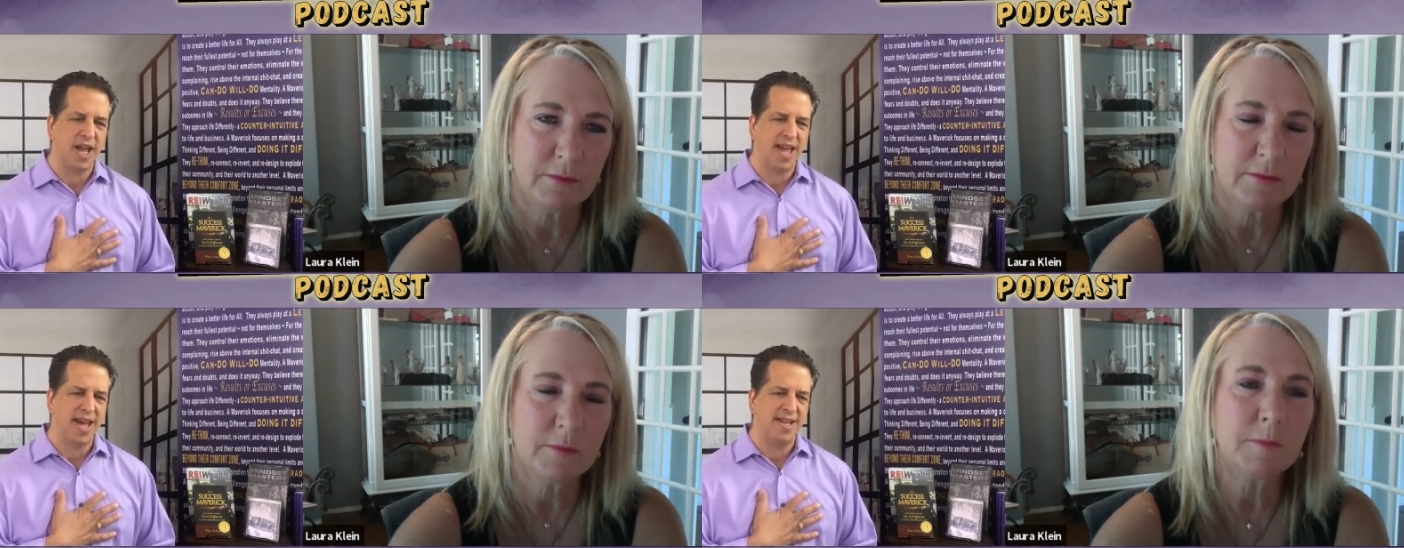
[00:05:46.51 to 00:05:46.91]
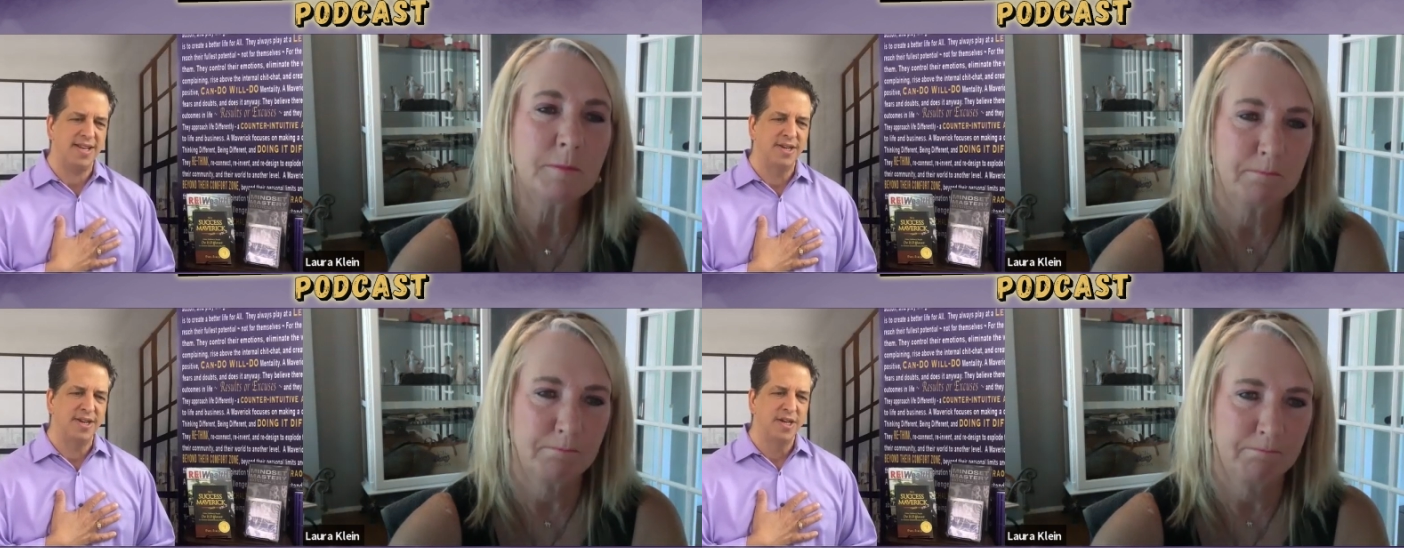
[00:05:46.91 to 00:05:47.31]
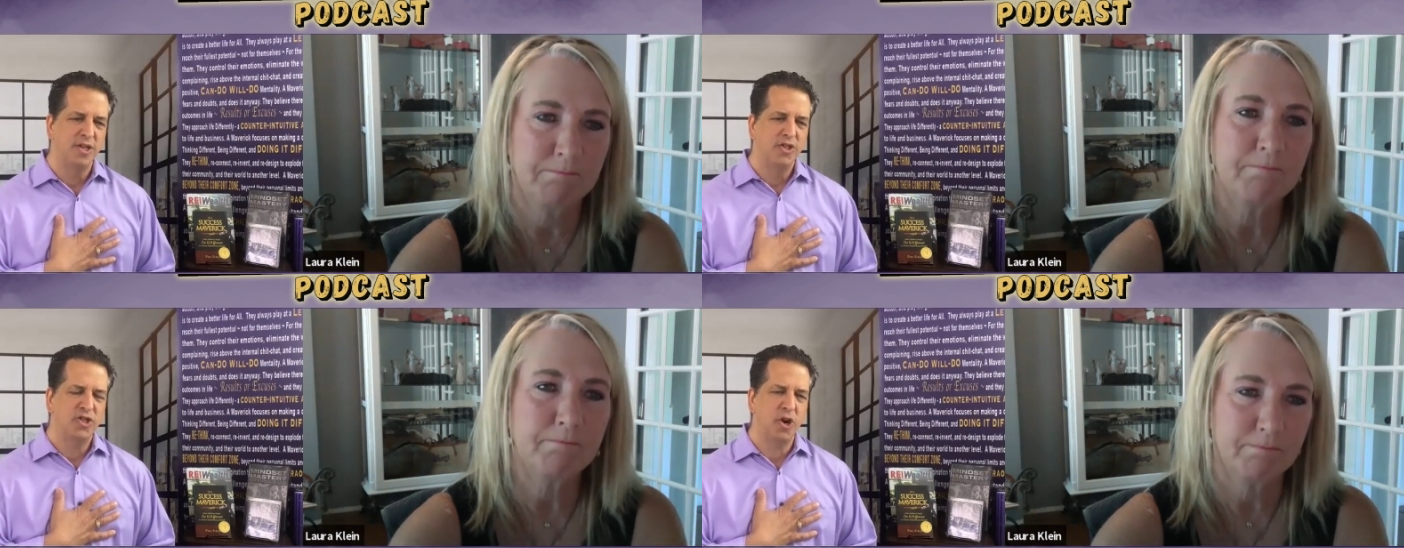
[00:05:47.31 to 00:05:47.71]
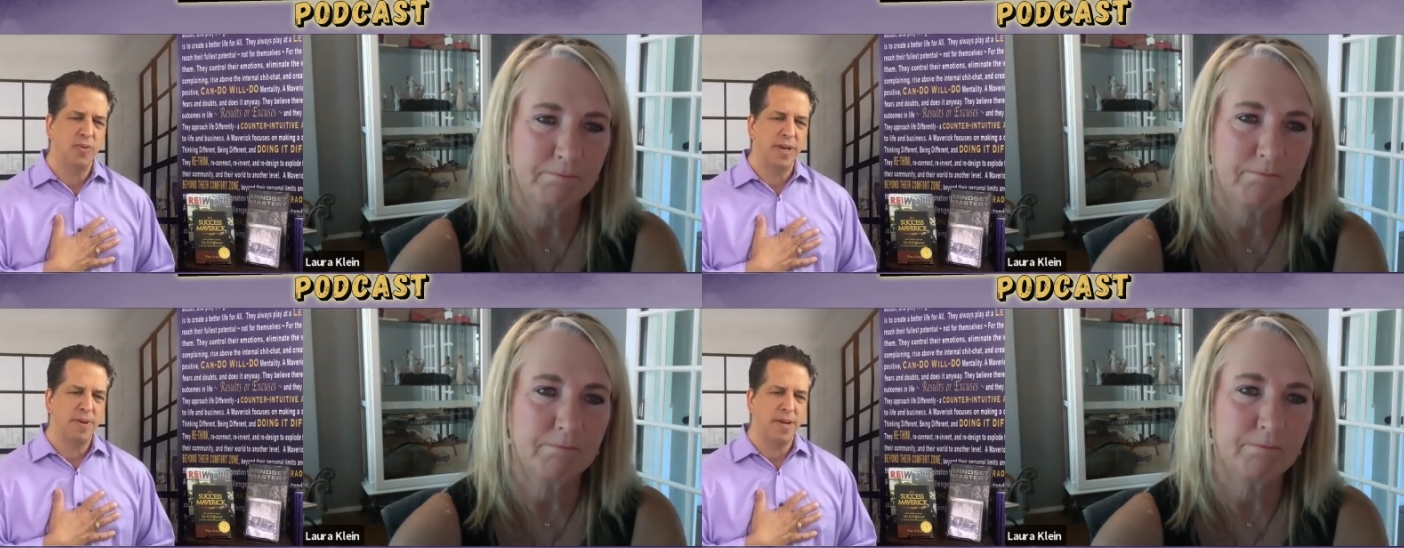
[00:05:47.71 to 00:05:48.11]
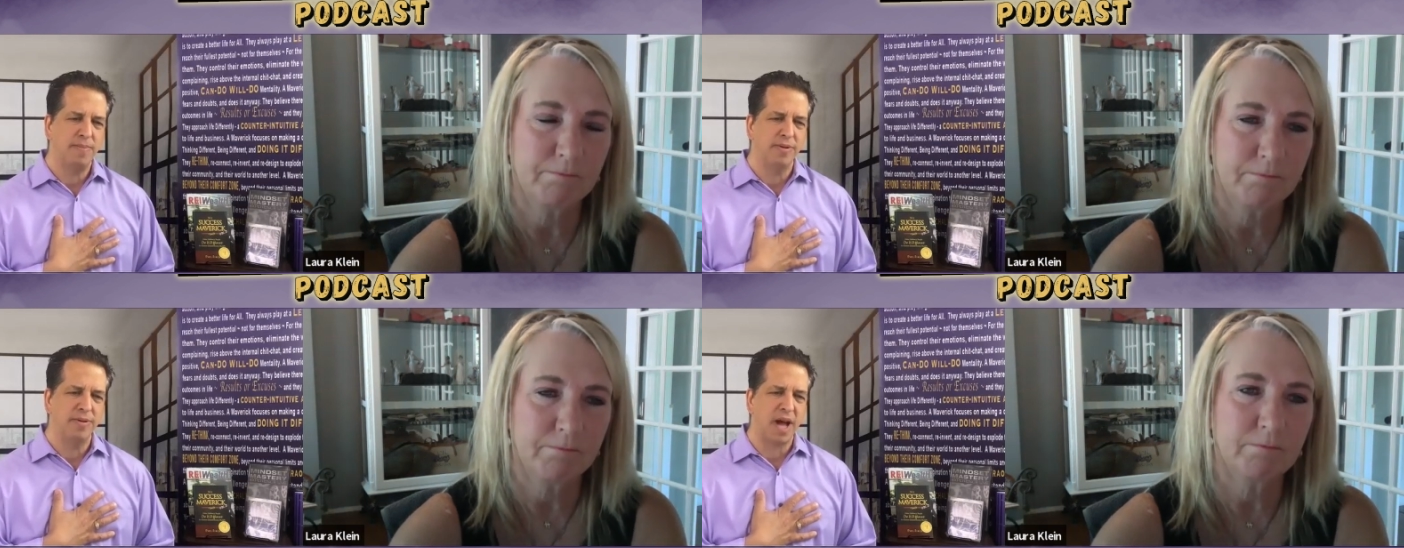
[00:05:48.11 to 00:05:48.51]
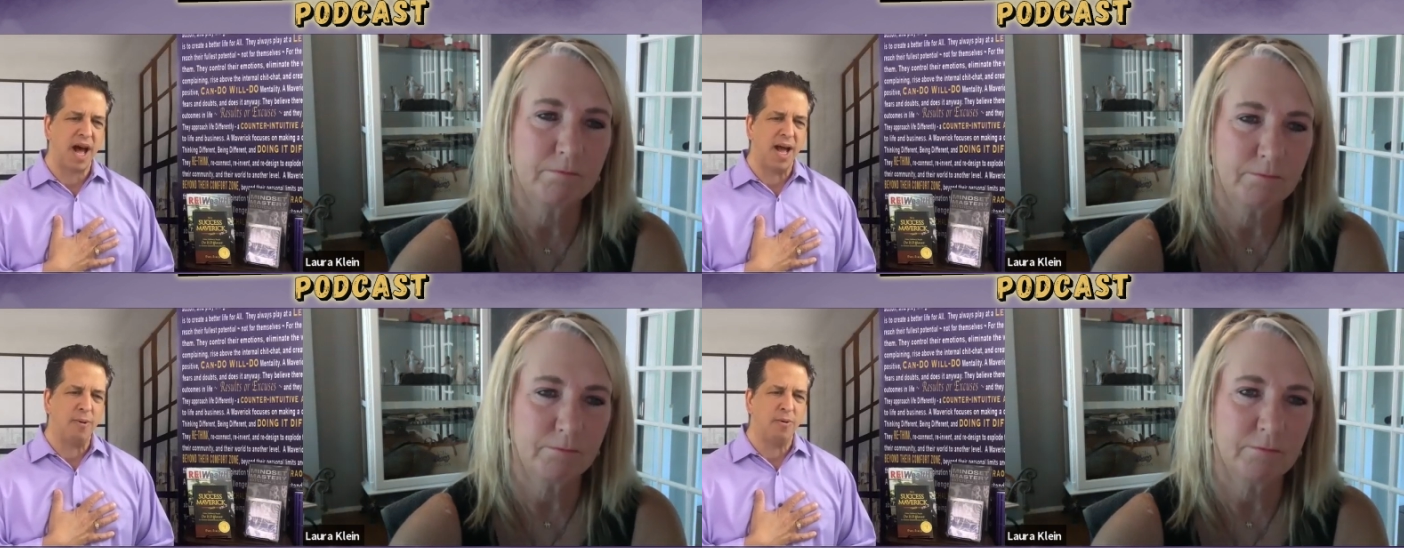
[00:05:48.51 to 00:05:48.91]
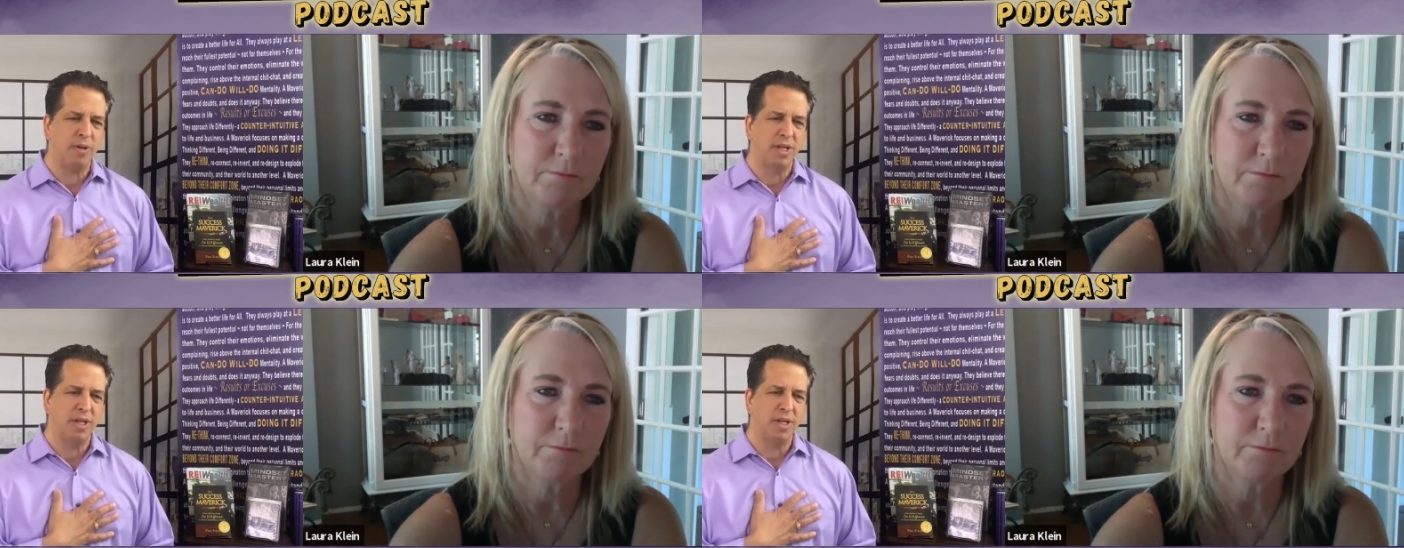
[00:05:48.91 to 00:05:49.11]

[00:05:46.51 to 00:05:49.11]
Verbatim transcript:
Speaker 1: and so many people die